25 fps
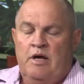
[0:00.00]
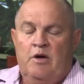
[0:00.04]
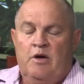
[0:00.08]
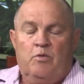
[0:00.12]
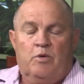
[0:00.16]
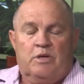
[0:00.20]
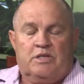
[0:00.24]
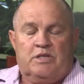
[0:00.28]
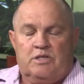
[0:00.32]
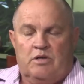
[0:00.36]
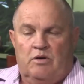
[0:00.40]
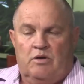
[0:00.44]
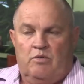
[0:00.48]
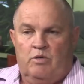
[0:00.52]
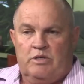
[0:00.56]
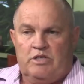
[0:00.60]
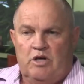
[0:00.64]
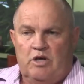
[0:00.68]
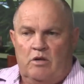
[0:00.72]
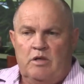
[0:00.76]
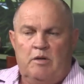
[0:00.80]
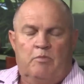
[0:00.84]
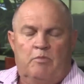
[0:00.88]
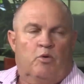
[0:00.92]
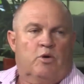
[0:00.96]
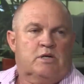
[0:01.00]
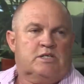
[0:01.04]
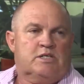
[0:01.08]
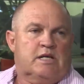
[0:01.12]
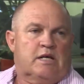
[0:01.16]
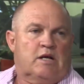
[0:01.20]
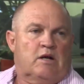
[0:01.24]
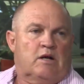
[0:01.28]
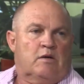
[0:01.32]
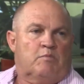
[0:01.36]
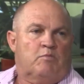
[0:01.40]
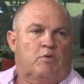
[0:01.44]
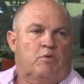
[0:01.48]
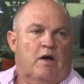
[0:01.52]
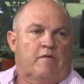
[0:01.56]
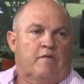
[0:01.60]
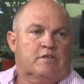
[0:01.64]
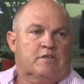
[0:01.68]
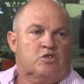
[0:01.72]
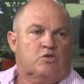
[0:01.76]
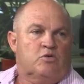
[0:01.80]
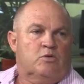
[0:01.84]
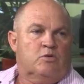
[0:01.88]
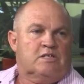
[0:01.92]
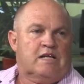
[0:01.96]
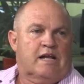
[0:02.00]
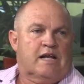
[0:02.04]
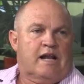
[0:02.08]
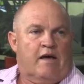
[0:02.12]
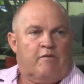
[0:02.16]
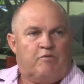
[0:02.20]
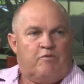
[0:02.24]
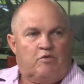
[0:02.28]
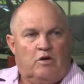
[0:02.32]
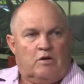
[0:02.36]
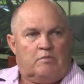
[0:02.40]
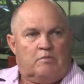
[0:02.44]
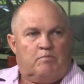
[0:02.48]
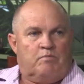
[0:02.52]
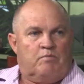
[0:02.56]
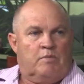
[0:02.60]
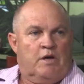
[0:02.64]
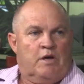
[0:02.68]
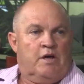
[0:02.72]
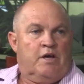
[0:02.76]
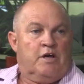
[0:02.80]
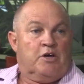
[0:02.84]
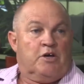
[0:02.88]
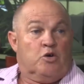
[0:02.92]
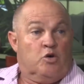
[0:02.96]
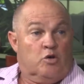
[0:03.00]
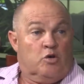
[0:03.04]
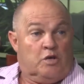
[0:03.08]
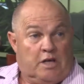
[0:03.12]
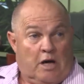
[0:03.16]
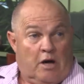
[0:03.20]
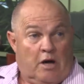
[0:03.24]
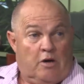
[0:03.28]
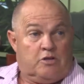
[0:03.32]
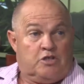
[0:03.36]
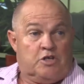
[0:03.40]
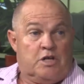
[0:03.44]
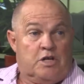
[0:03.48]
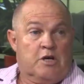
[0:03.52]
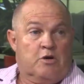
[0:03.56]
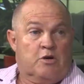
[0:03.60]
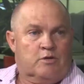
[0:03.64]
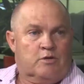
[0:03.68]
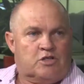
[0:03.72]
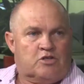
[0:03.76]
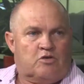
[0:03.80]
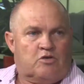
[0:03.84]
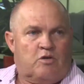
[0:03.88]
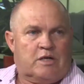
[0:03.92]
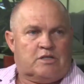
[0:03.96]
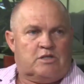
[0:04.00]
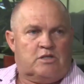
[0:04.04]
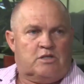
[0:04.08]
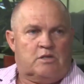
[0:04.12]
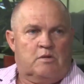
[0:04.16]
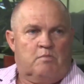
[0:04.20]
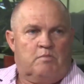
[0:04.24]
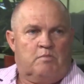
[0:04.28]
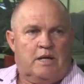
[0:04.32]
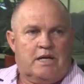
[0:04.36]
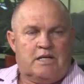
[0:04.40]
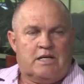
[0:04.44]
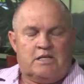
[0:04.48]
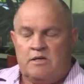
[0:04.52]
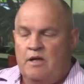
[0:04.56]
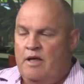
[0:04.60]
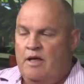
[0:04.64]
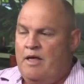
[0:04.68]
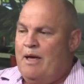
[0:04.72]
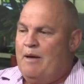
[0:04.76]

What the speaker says: which are the boys that are at private schools that have got good coaching, good structures in place.